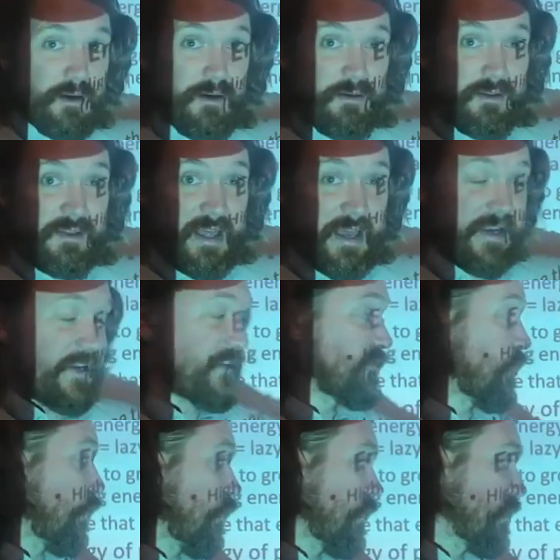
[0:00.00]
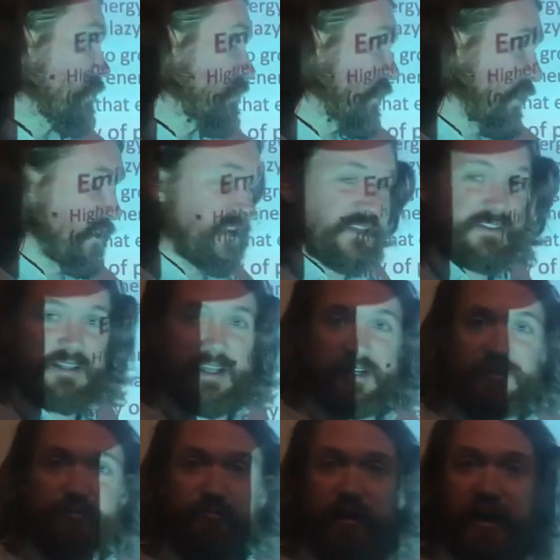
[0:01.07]
light is orange and this light
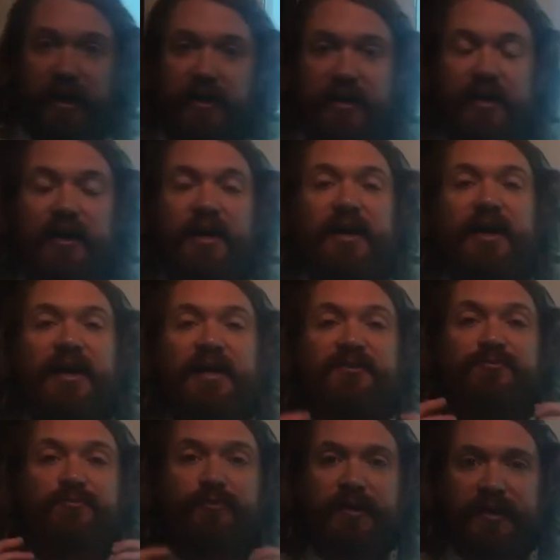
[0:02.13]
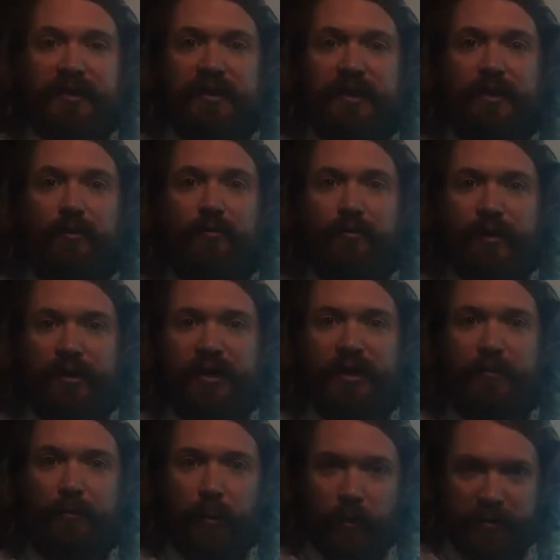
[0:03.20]
is red is really, really
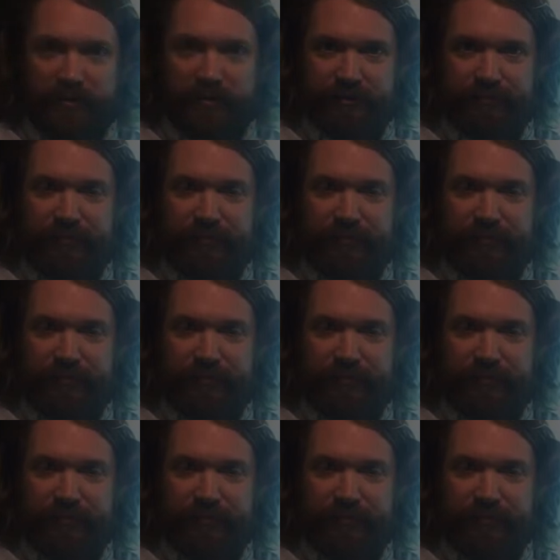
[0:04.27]
important.